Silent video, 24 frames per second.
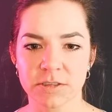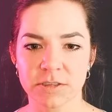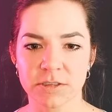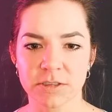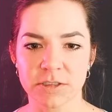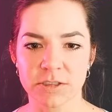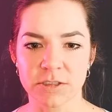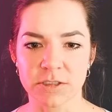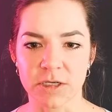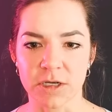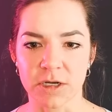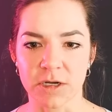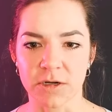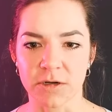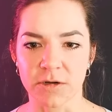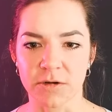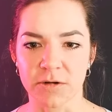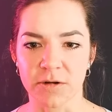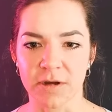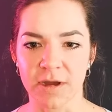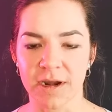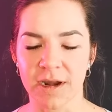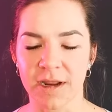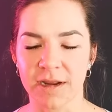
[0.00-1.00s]

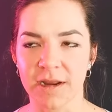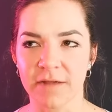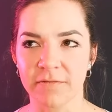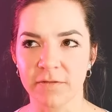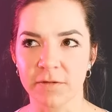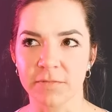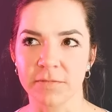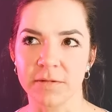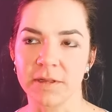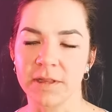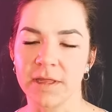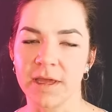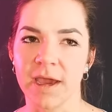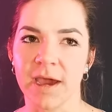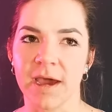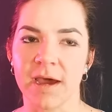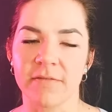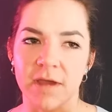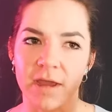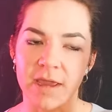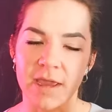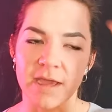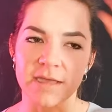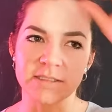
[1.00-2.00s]
So, and I never really have.
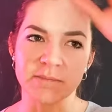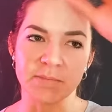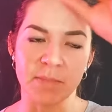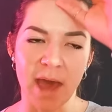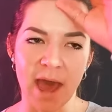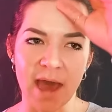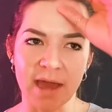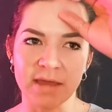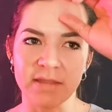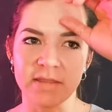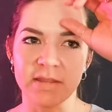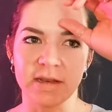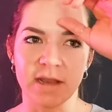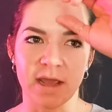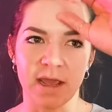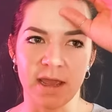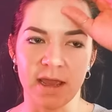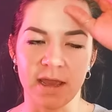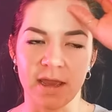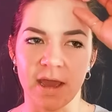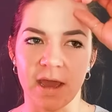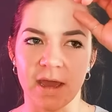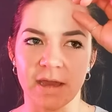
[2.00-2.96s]
I guess back in the day,